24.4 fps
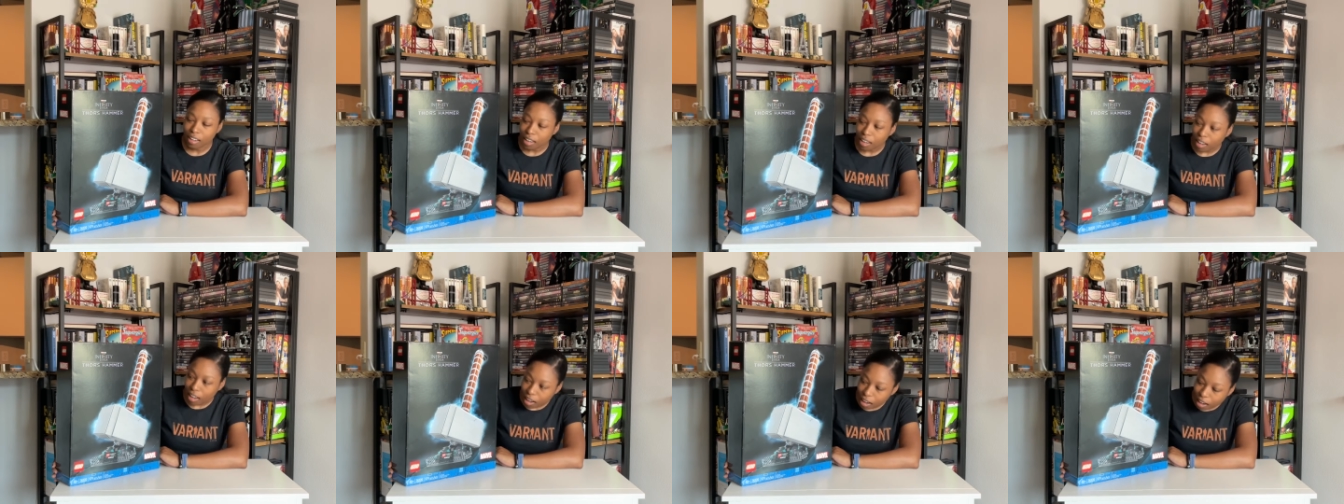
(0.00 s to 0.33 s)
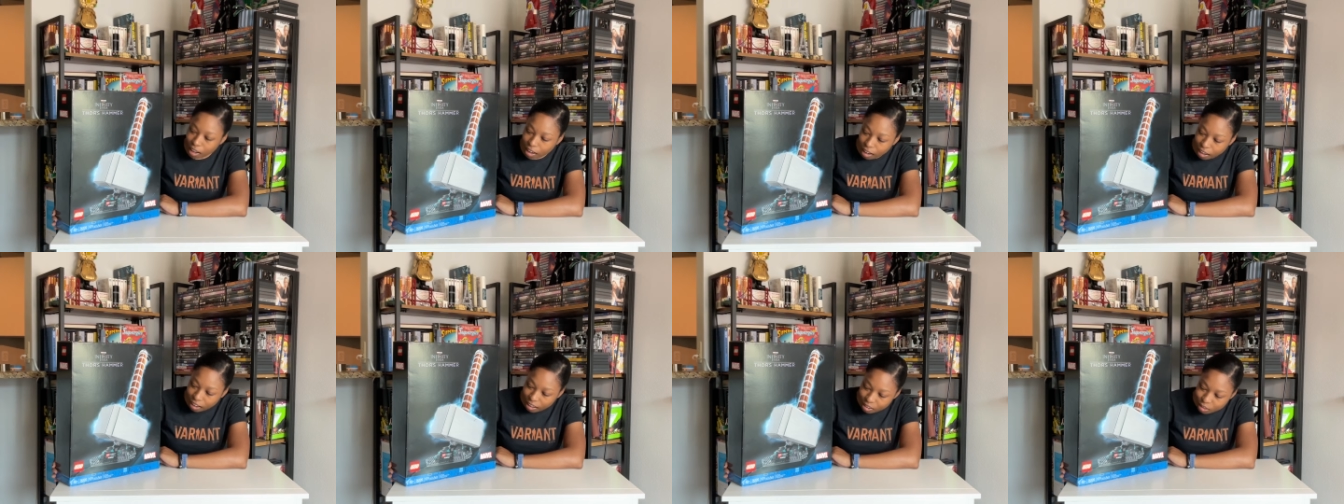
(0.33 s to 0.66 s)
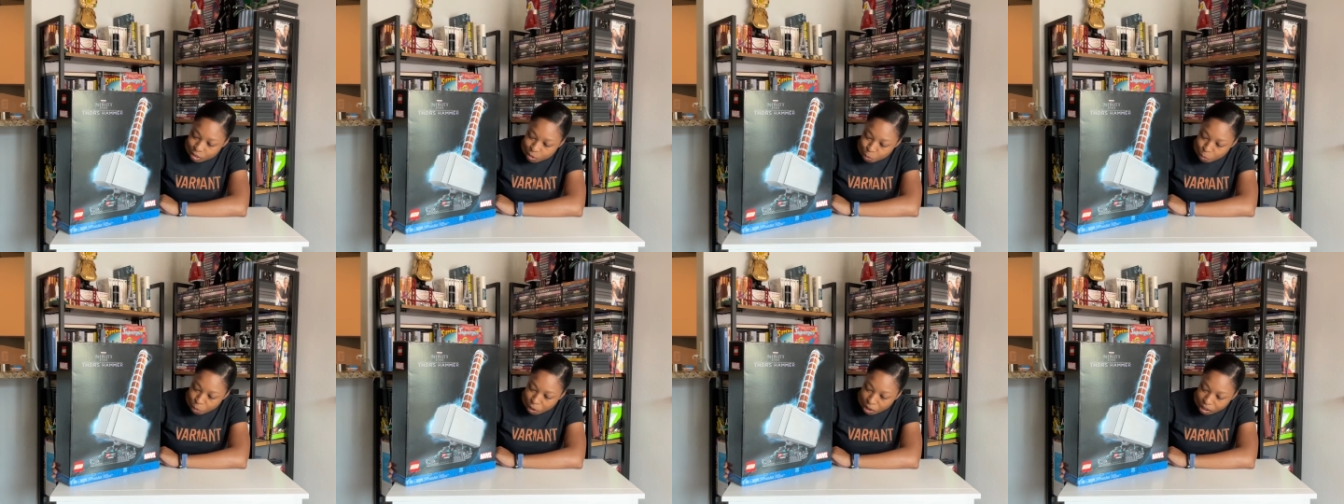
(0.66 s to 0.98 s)

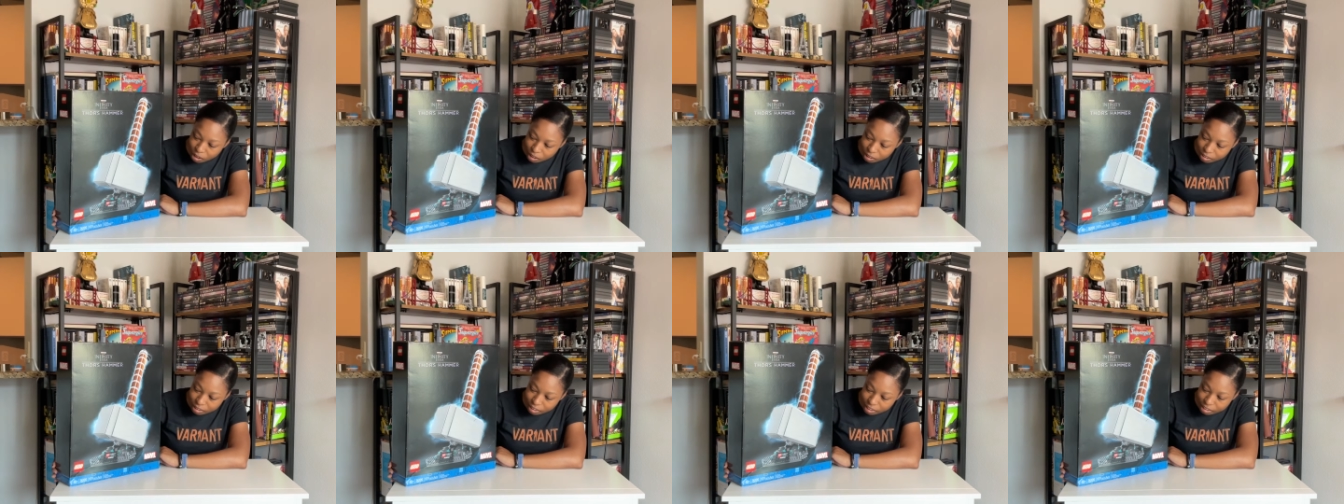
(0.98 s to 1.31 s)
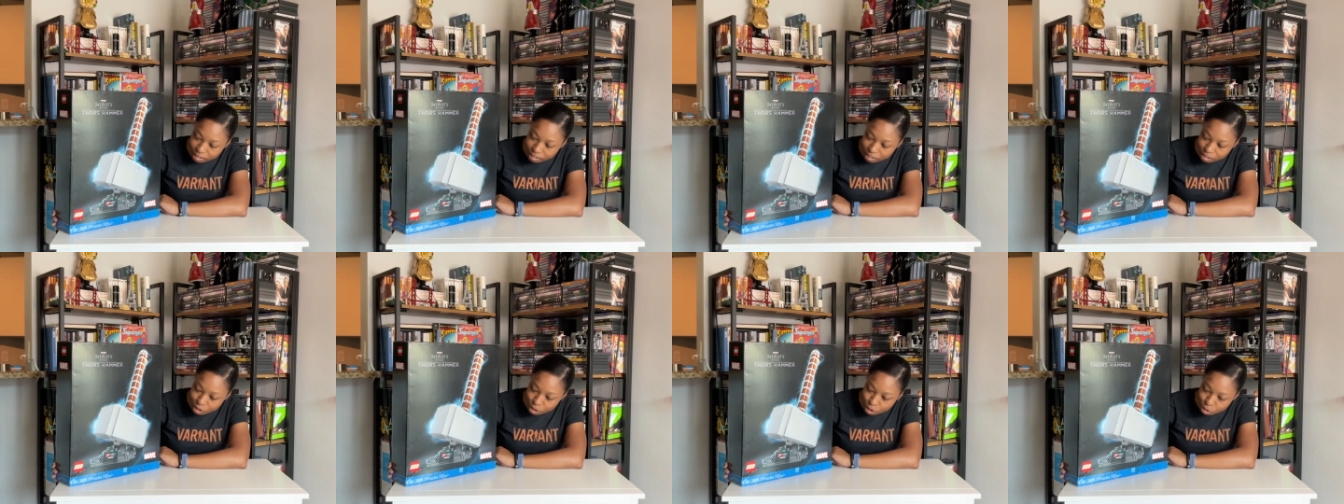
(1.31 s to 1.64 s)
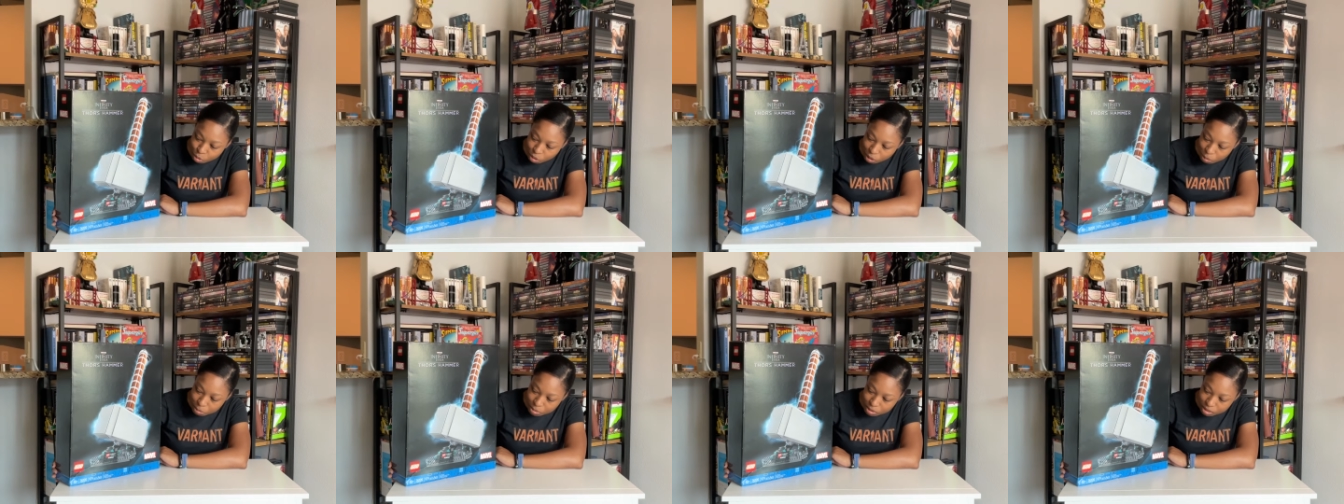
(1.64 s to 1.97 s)
as well in the
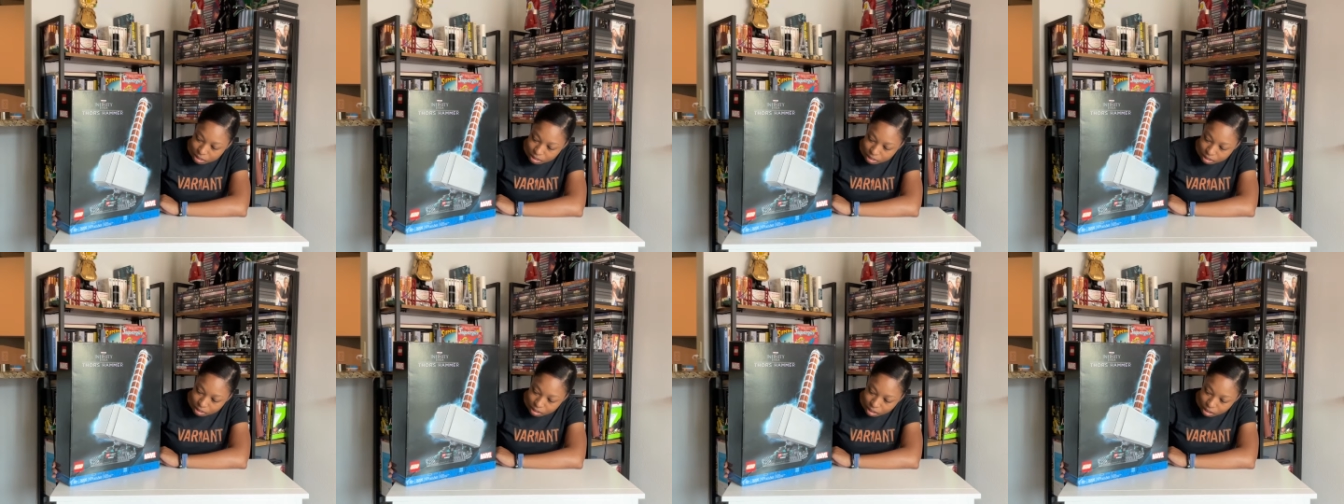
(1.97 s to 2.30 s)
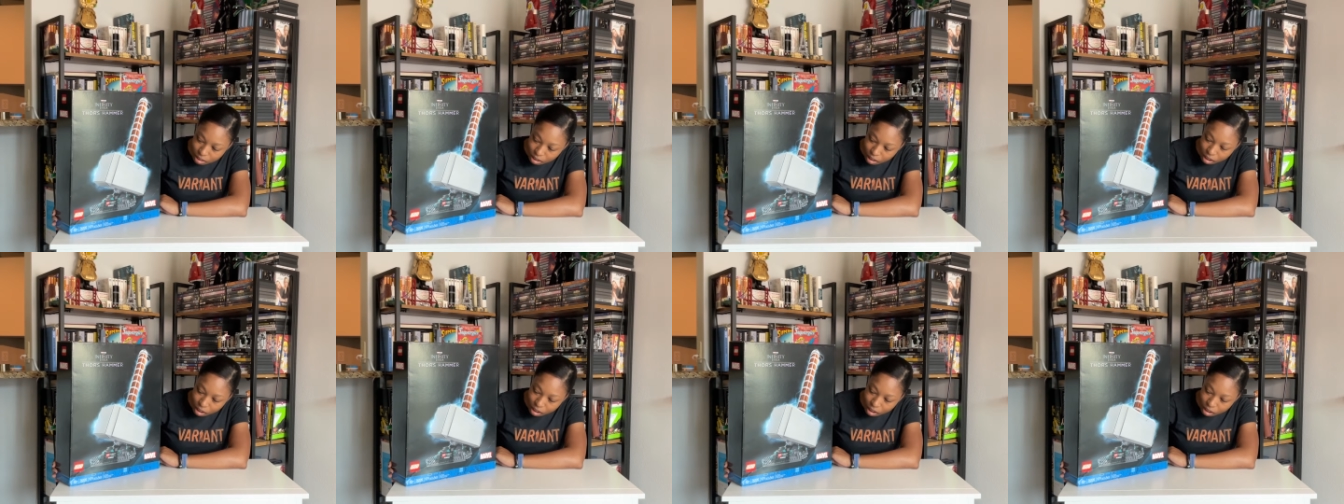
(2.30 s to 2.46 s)
description.